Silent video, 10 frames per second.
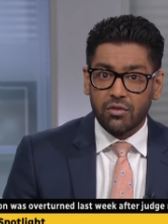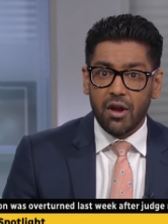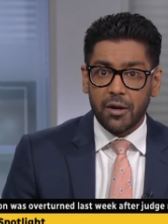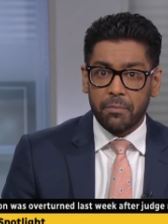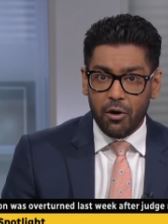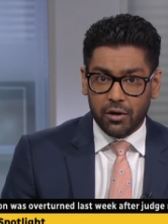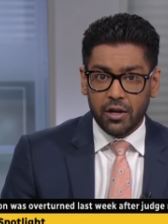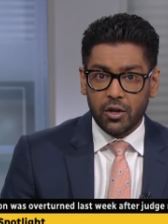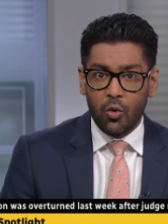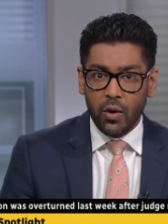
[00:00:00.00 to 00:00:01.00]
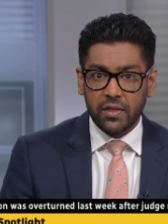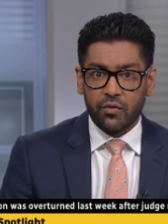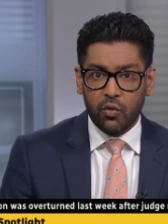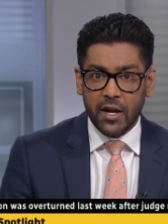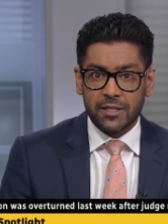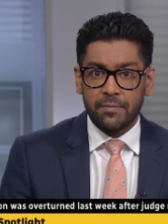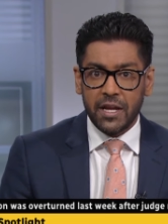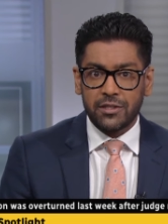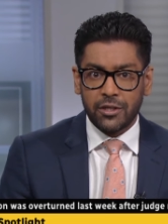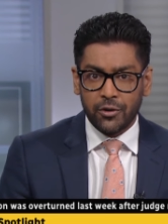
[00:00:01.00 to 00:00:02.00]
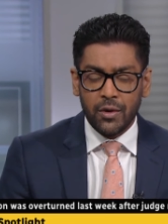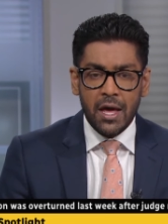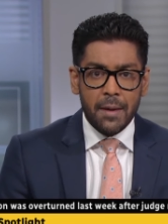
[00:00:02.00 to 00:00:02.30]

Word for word: Tarana Burke coined the phrase Me Too